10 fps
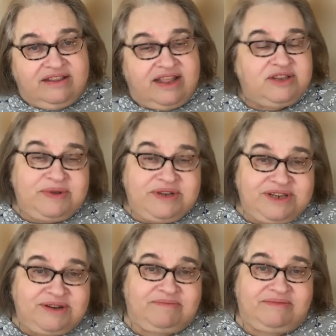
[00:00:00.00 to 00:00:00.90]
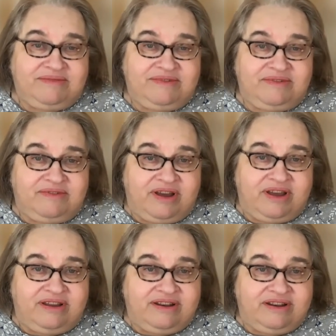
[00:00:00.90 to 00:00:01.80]
that's wisdom
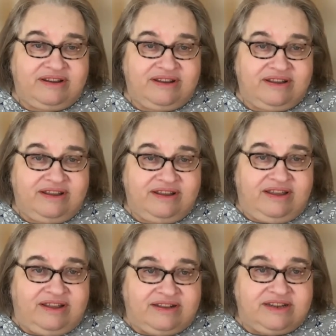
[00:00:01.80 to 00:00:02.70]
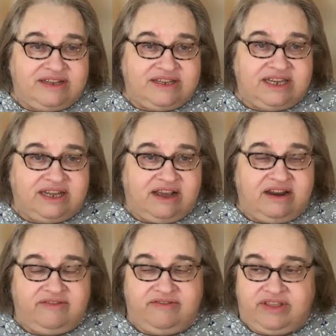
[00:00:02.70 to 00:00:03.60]
right and and seeing
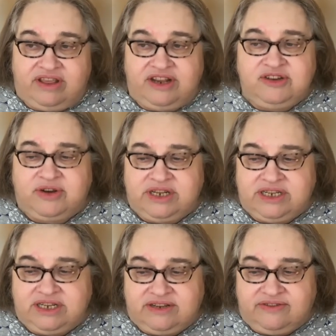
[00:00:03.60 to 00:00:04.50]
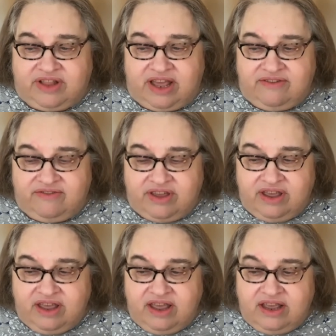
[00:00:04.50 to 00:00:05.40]
kind of the intricacies of life
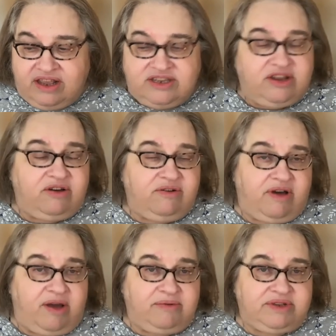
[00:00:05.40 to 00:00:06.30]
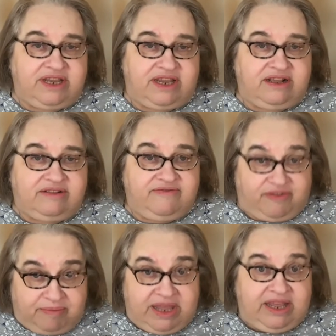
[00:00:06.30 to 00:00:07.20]
so i would say for
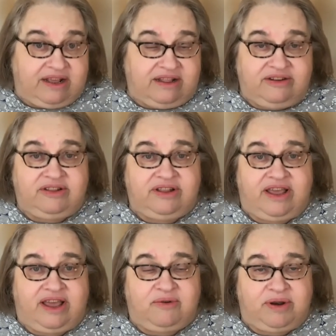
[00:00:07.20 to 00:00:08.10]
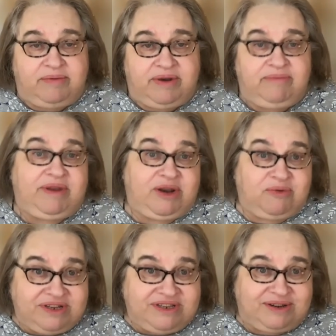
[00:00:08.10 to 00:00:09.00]
me clearly equanimity meaning
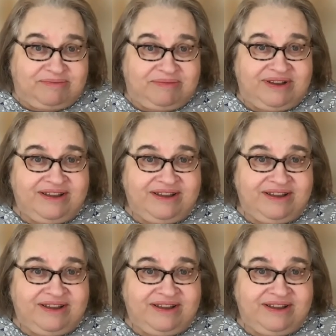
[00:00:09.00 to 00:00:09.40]
wisdom